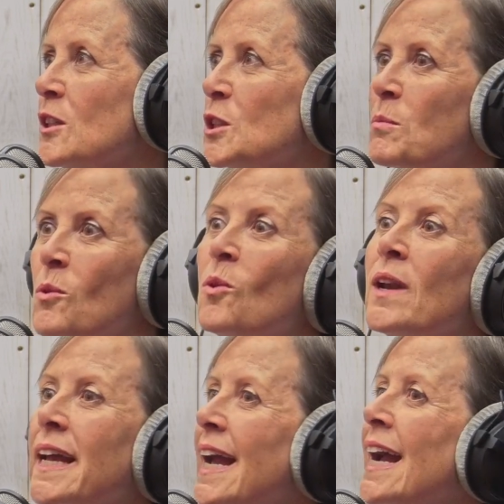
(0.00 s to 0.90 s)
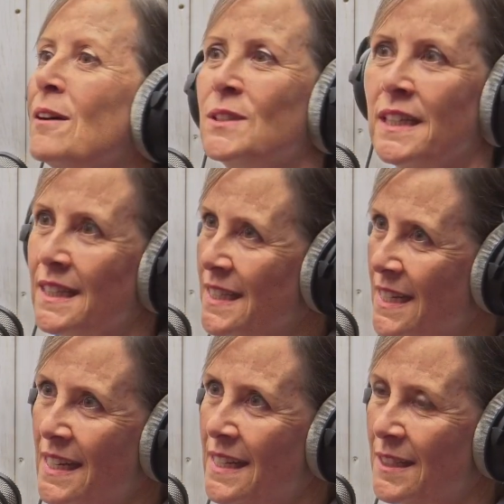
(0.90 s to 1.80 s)
sprawling housing
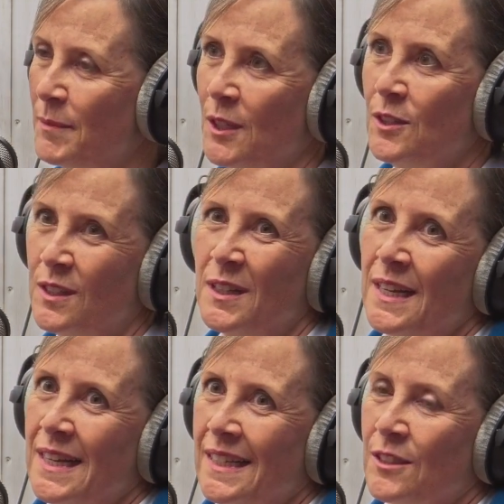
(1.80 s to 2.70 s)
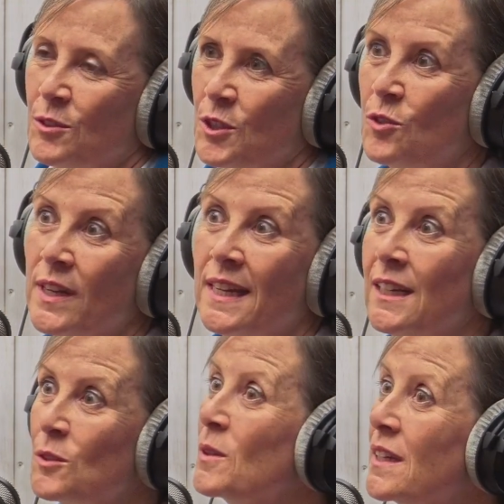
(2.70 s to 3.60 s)
estate, because to a degree
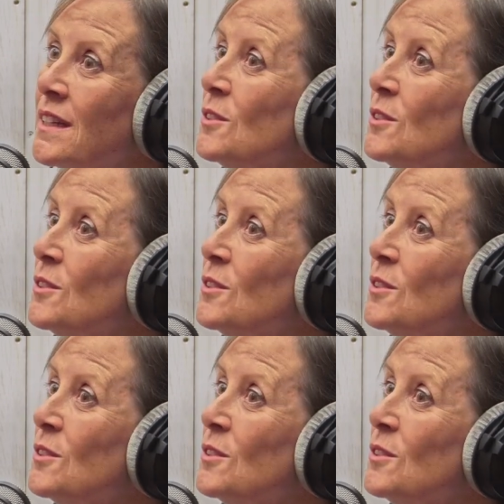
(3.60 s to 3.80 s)
that's what they're